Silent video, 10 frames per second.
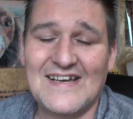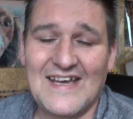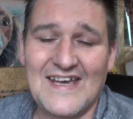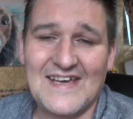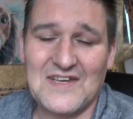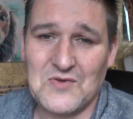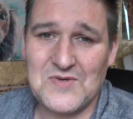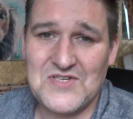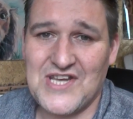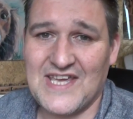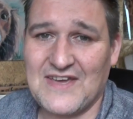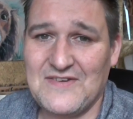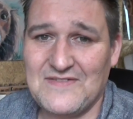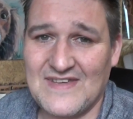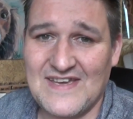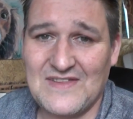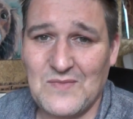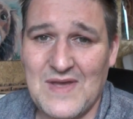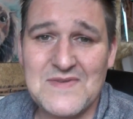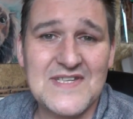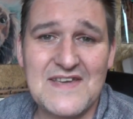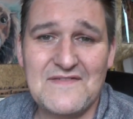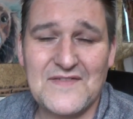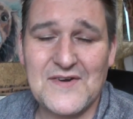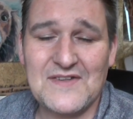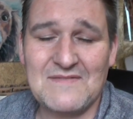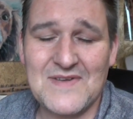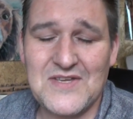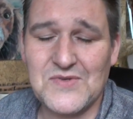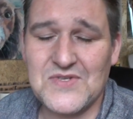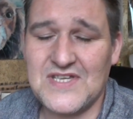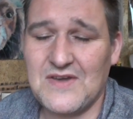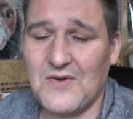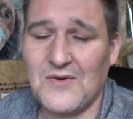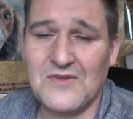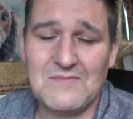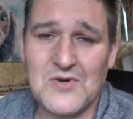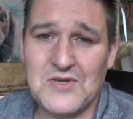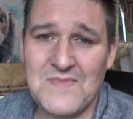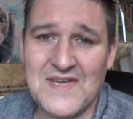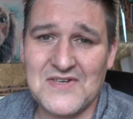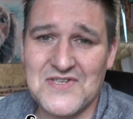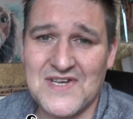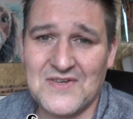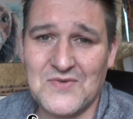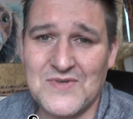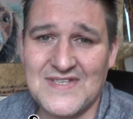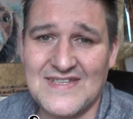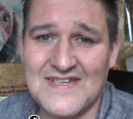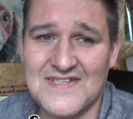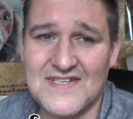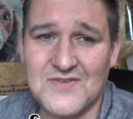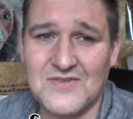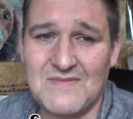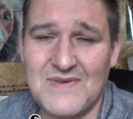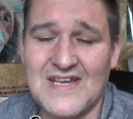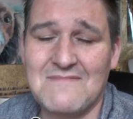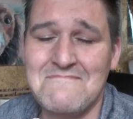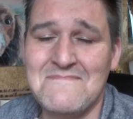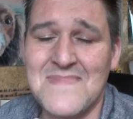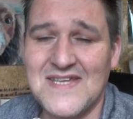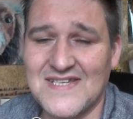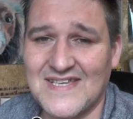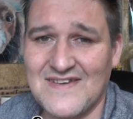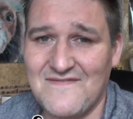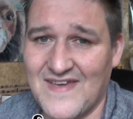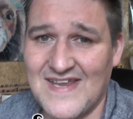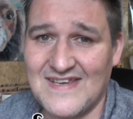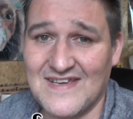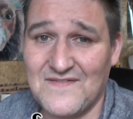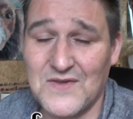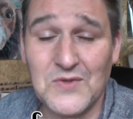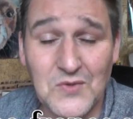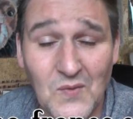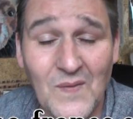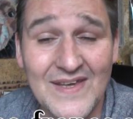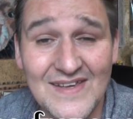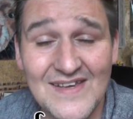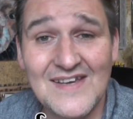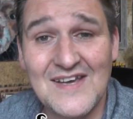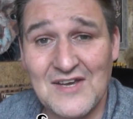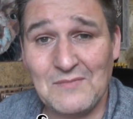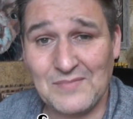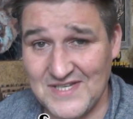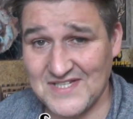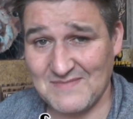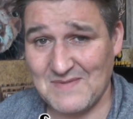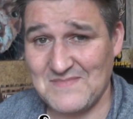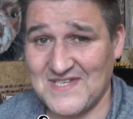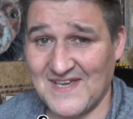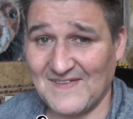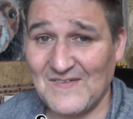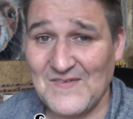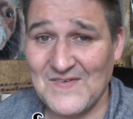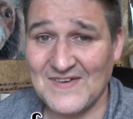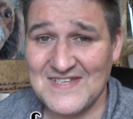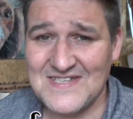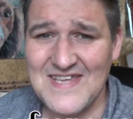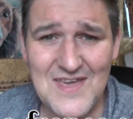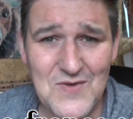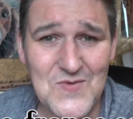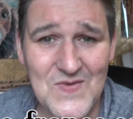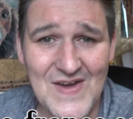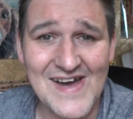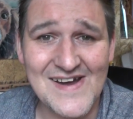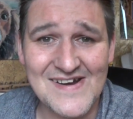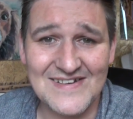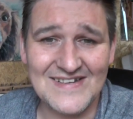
go and check out the website for them, and you'll see all the mod makers that are going to this. It's going to be an amazing event. If you're going, please come up and say hello, see who you are,